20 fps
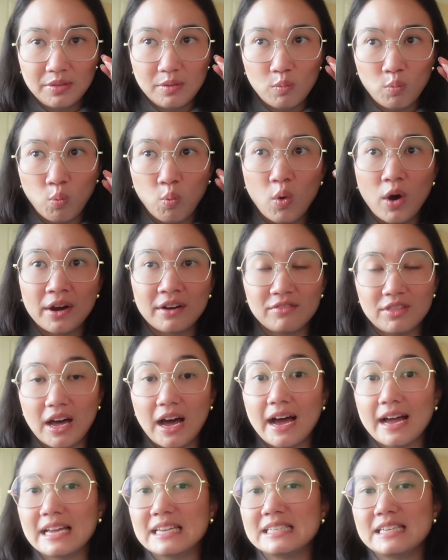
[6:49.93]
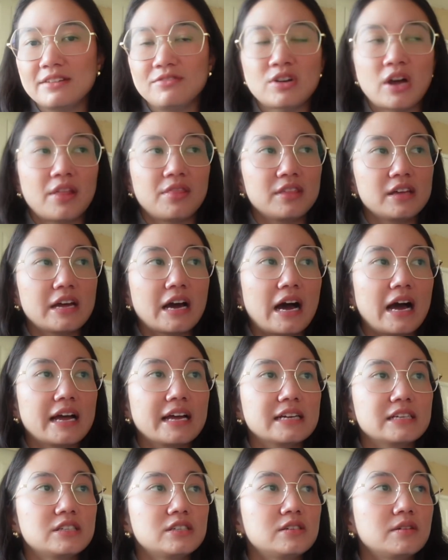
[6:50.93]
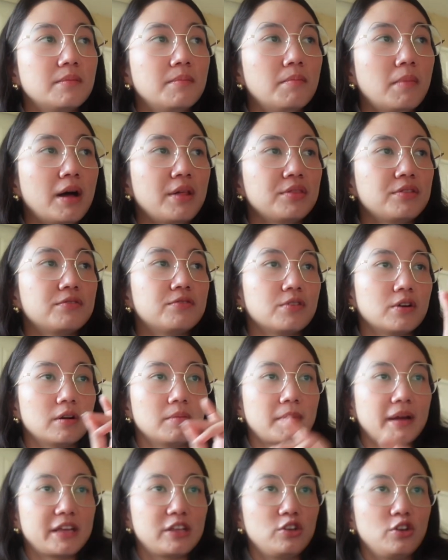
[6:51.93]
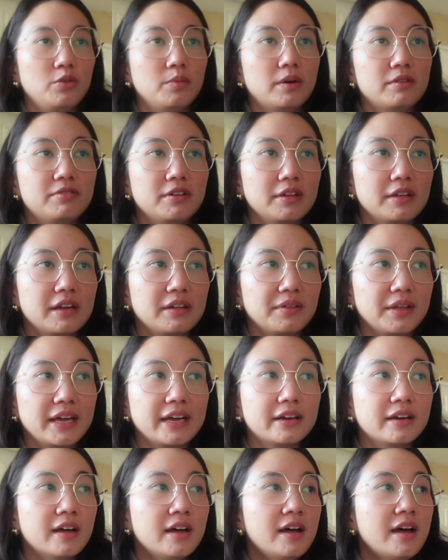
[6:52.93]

one of the highest, if not the highest month for my Cube affiliate link.